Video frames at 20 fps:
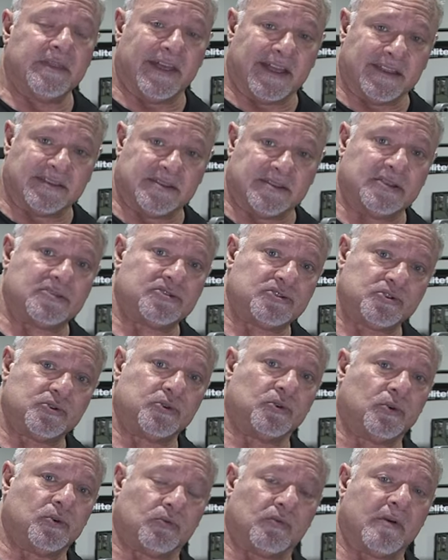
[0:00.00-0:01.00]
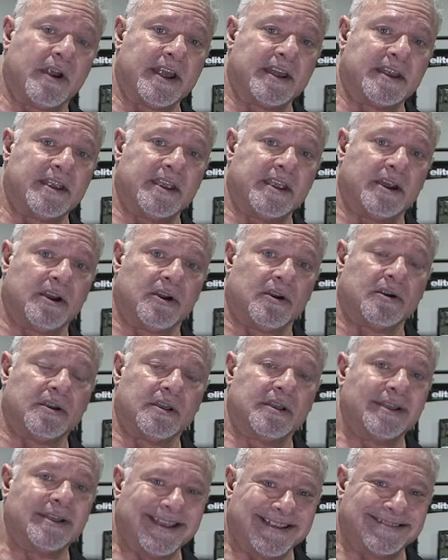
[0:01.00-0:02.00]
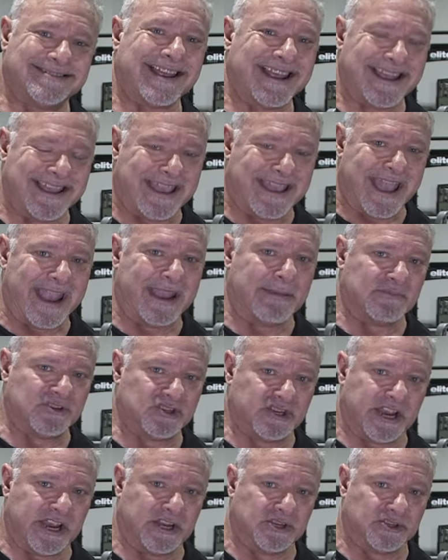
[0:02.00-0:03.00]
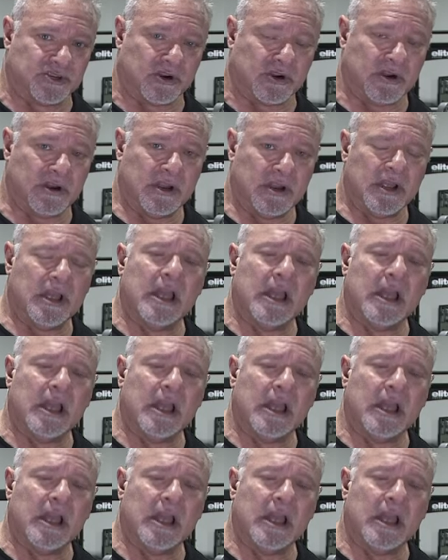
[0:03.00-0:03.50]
that this tool right here is a game changer.